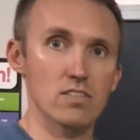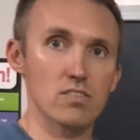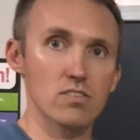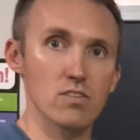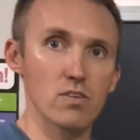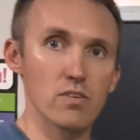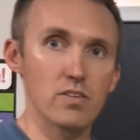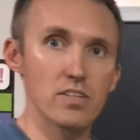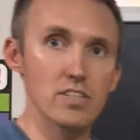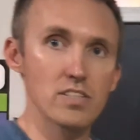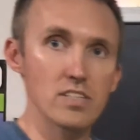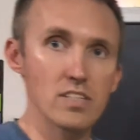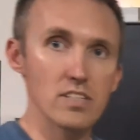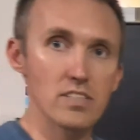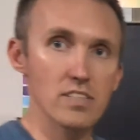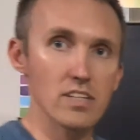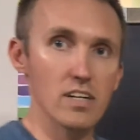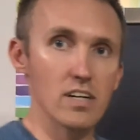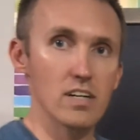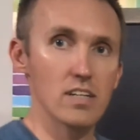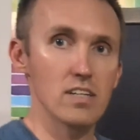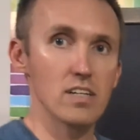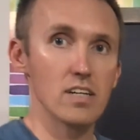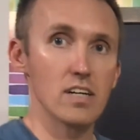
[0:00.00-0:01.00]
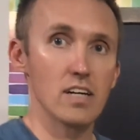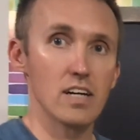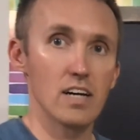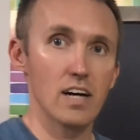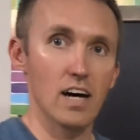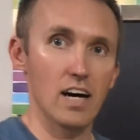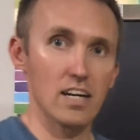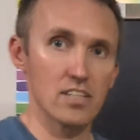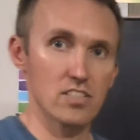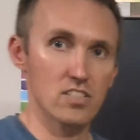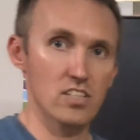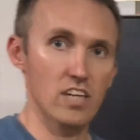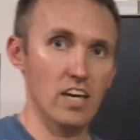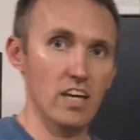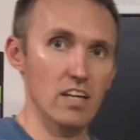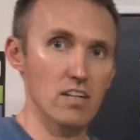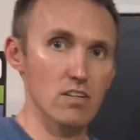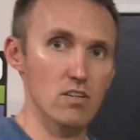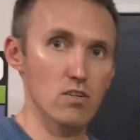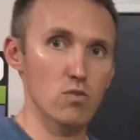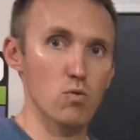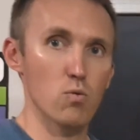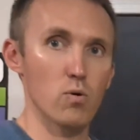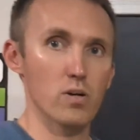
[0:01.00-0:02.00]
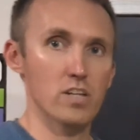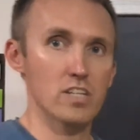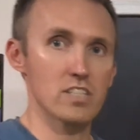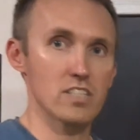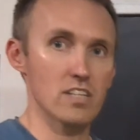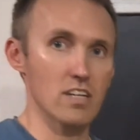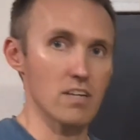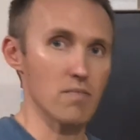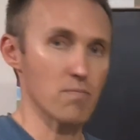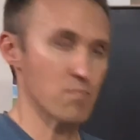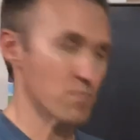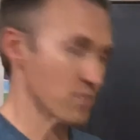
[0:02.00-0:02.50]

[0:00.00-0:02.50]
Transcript: So this is a scalar quantity.